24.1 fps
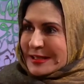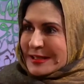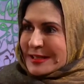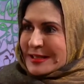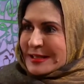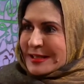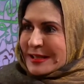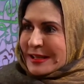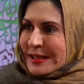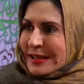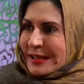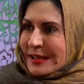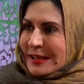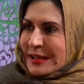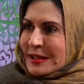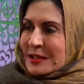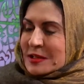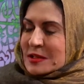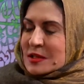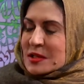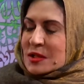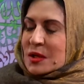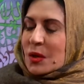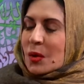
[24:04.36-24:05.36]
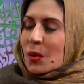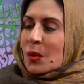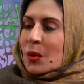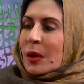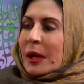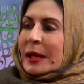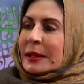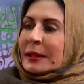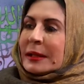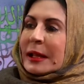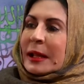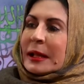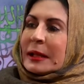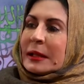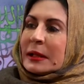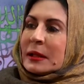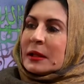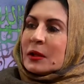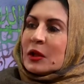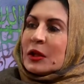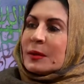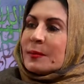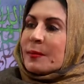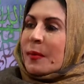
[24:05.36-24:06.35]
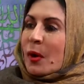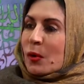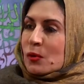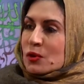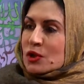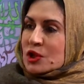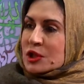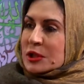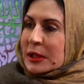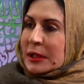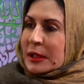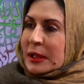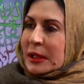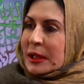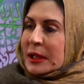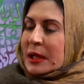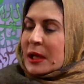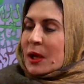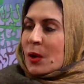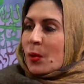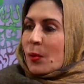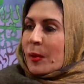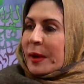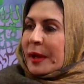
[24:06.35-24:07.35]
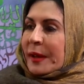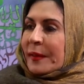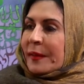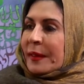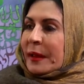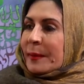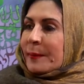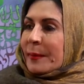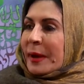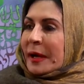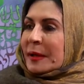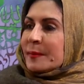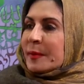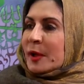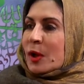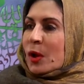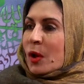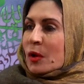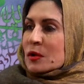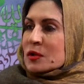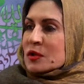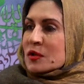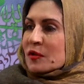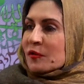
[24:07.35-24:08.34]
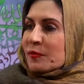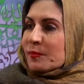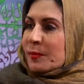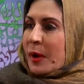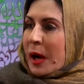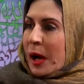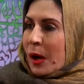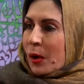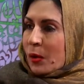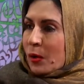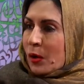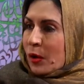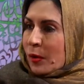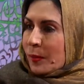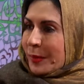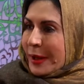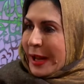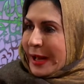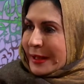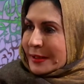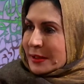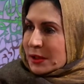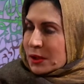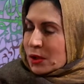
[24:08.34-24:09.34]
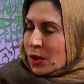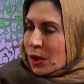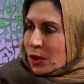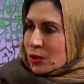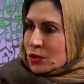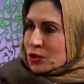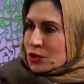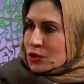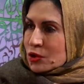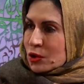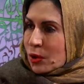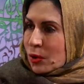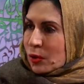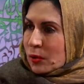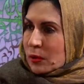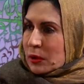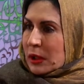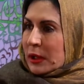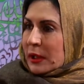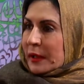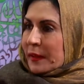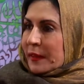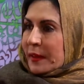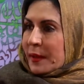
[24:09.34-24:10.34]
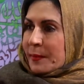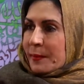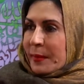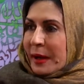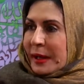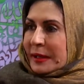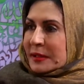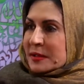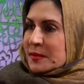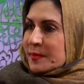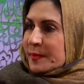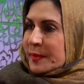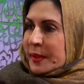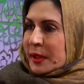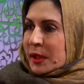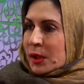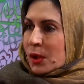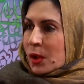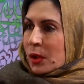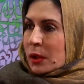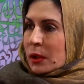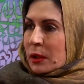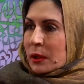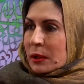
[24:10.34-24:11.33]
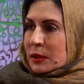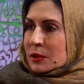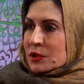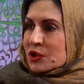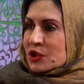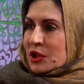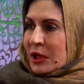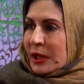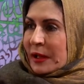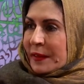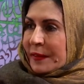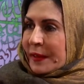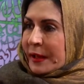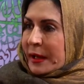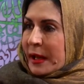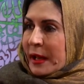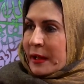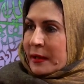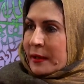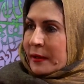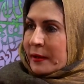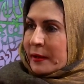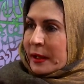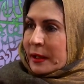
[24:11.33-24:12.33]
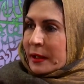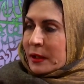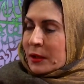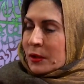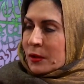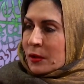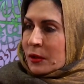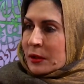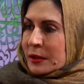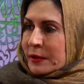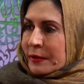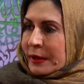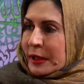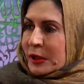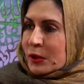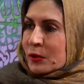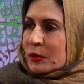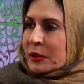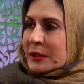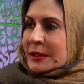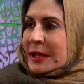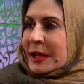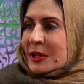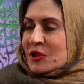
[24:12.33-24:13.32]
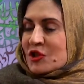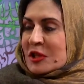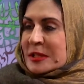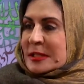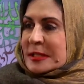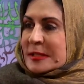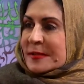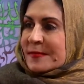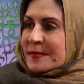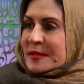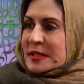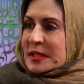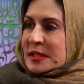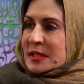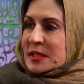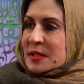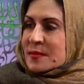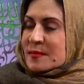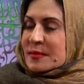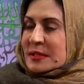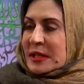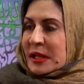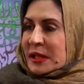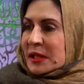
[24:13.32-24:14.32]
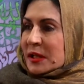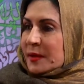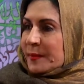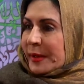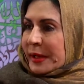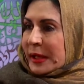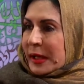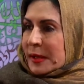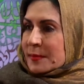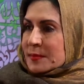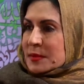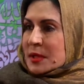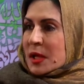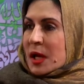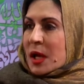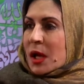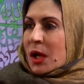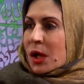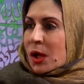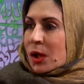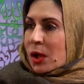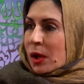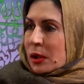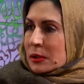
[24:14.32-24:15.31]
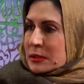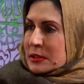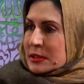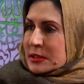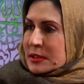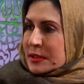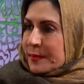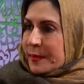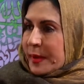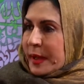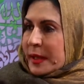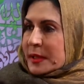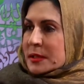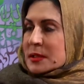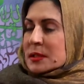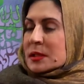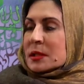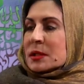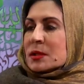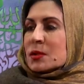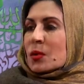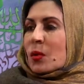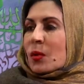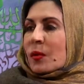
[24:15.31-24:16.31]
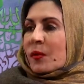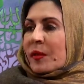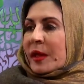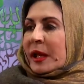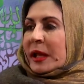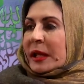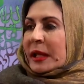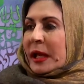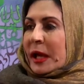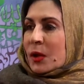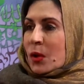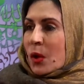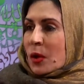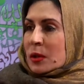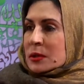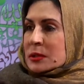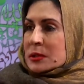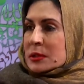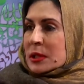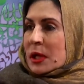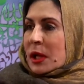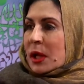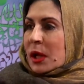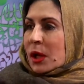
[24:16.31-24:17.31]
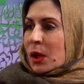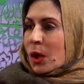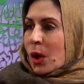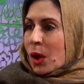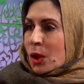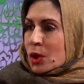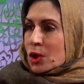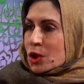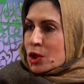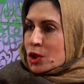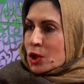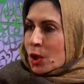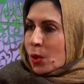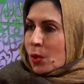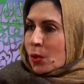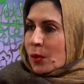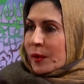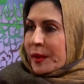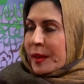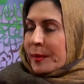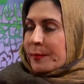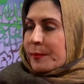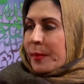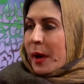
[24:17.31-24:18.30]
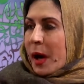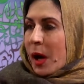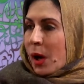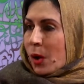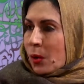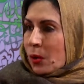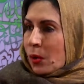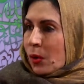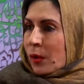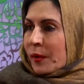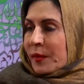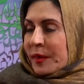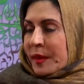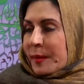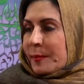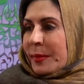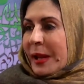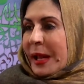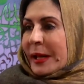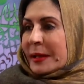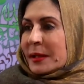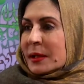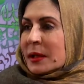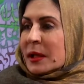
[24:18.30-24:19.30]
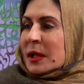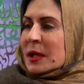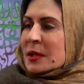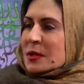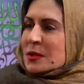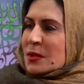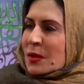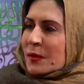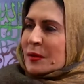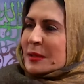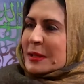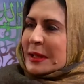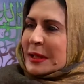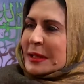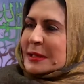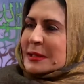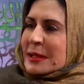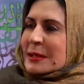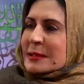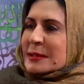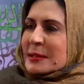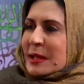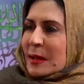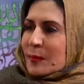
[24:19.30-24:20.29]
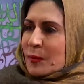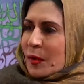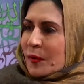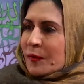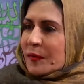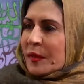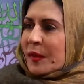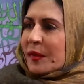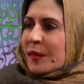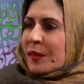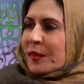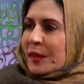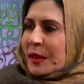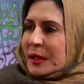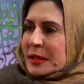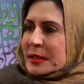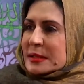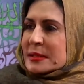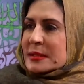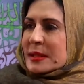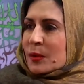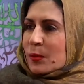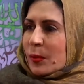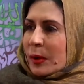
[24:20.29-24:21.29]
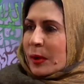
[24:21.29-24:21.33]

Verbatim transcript: Yes. So, and then emotionally, where there might be loss of bowel or bladder control, mm. there might be uh, a child that had a reg, you know regular digestive system suddenly becomes constipated, or they cannot control their bowel or their bladder. So, these are some of the things that mm.